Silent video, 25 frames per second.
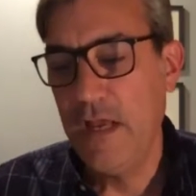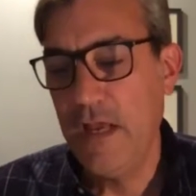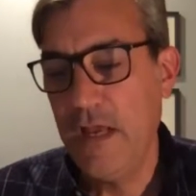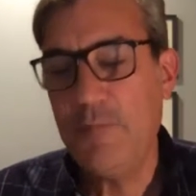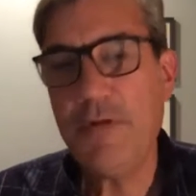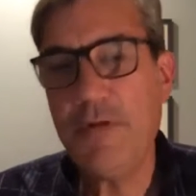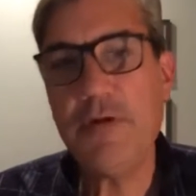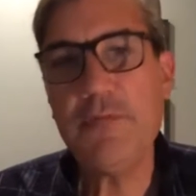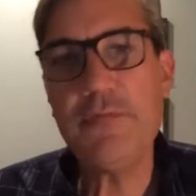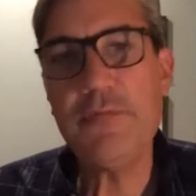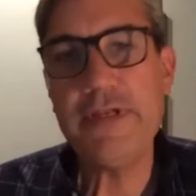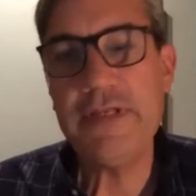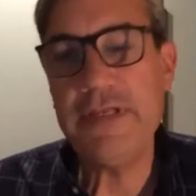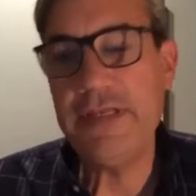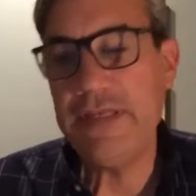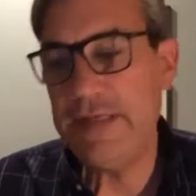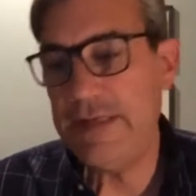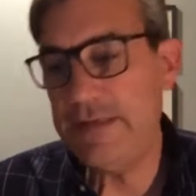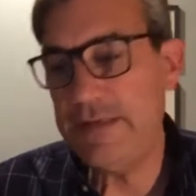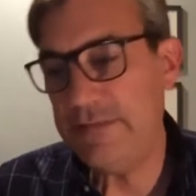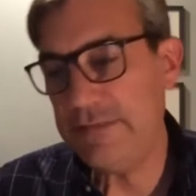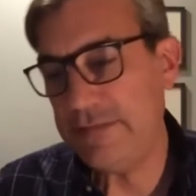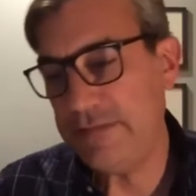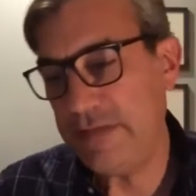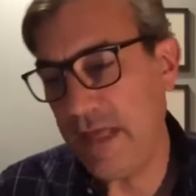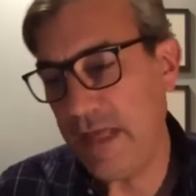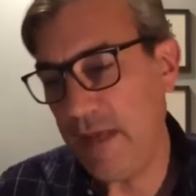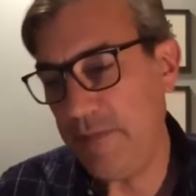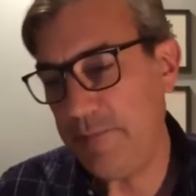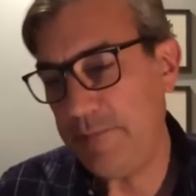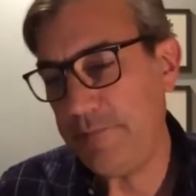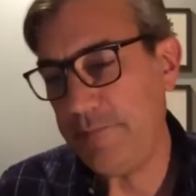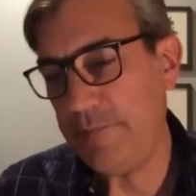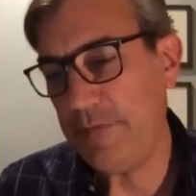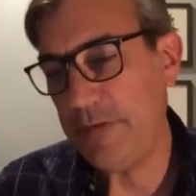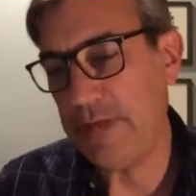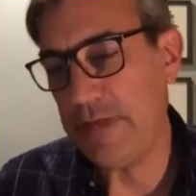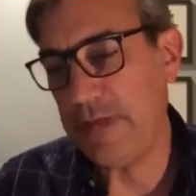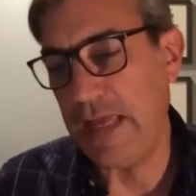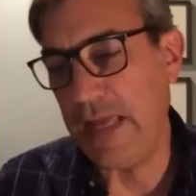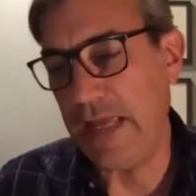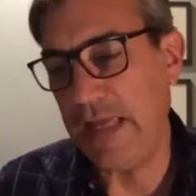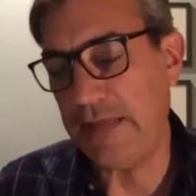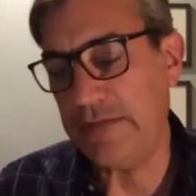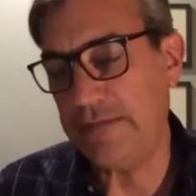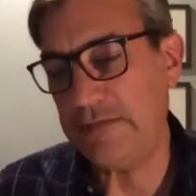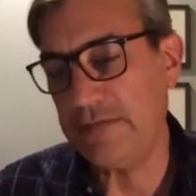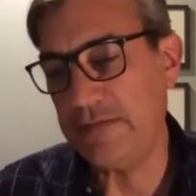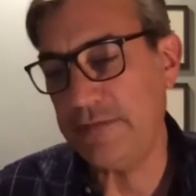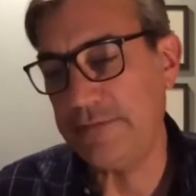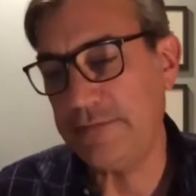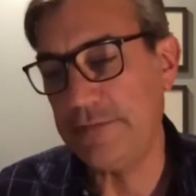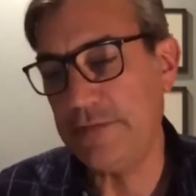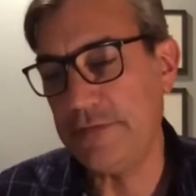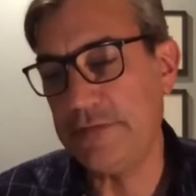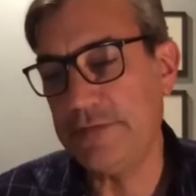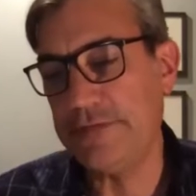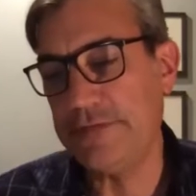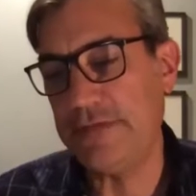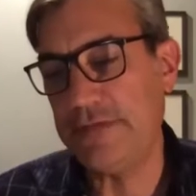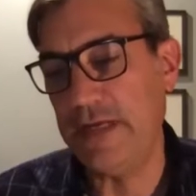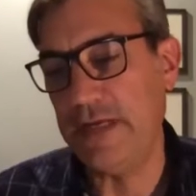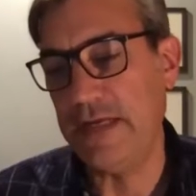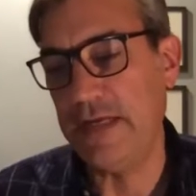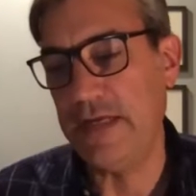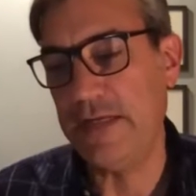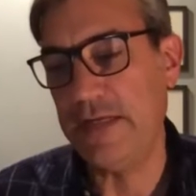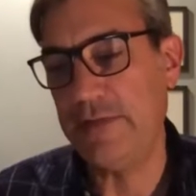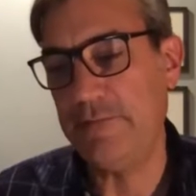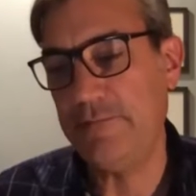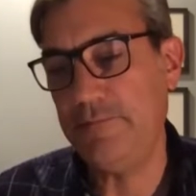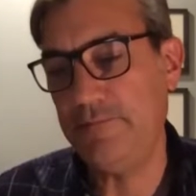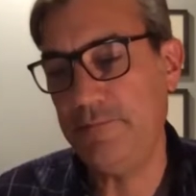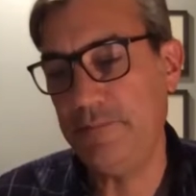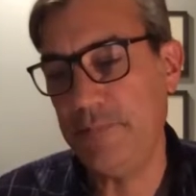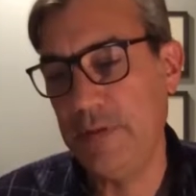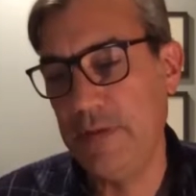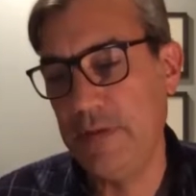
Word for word: But when he stopped for gas the first time,